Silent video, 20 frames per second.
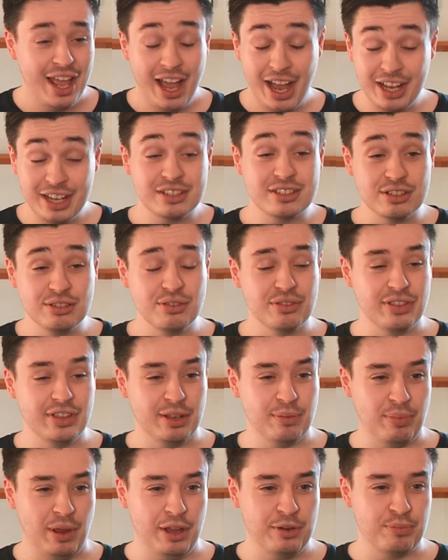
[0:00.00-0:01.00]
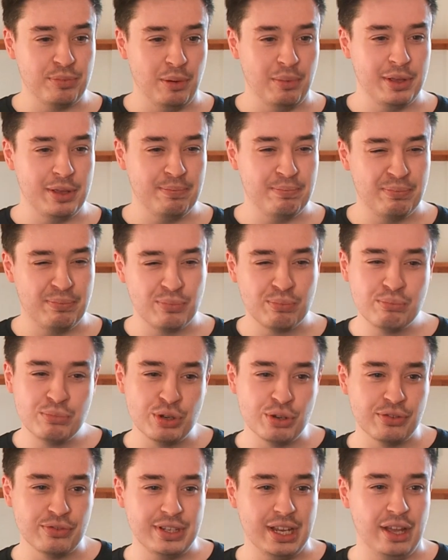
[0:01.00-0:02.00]
I do think I'd probably
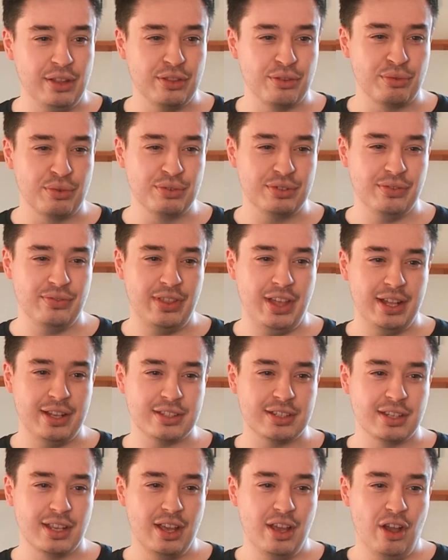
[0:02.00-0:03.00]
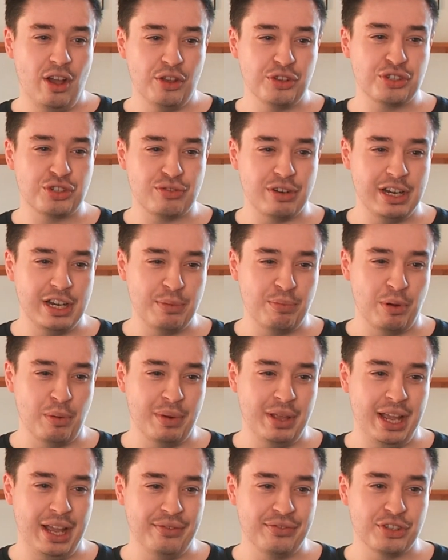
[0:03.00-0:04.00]
move down the route of that Australia
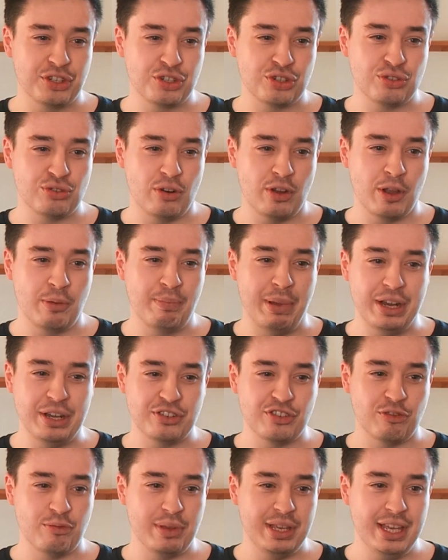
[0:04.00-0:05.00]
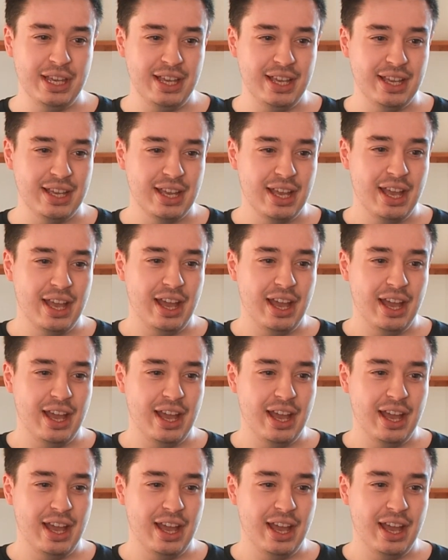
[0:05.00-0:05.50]
probably have the stronger bench for me here.